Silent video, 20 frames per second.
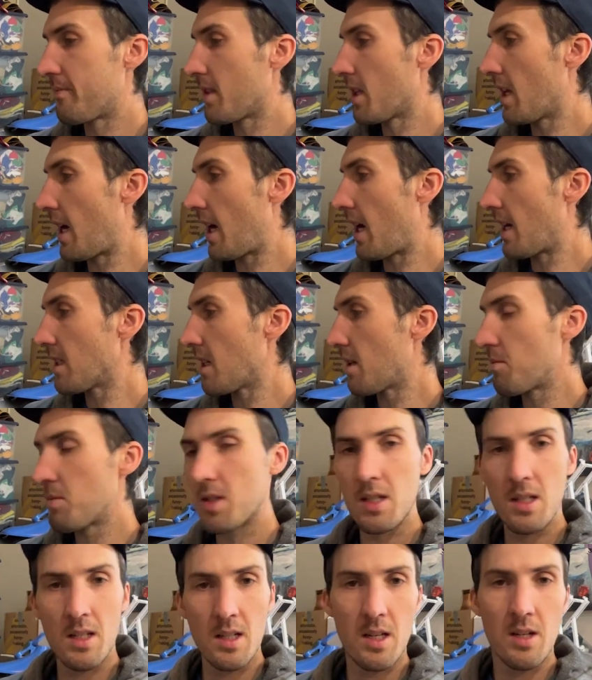as I'm
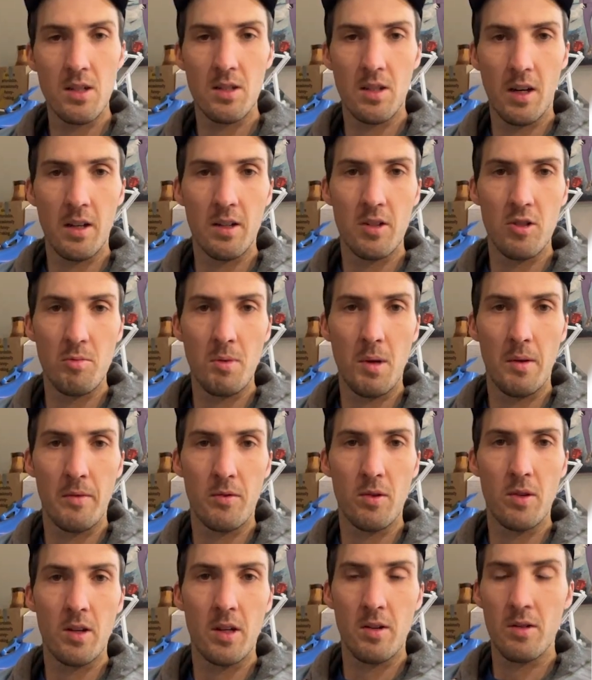sitting here talking to you about
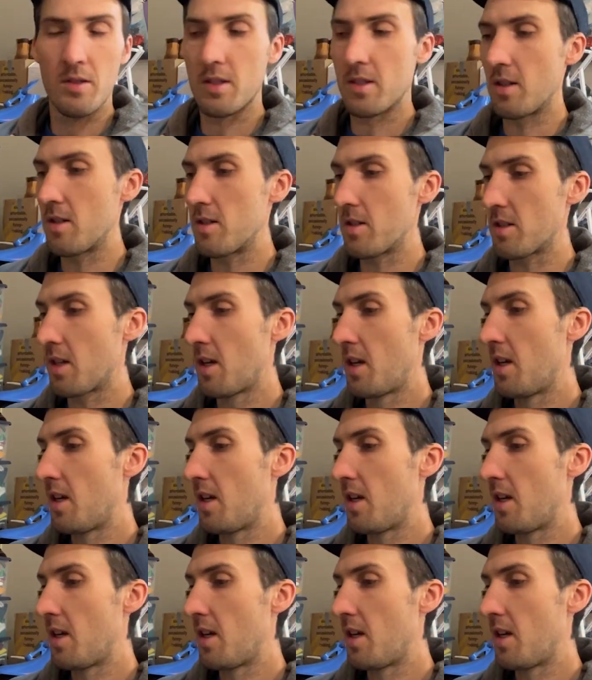Ford Aerostars,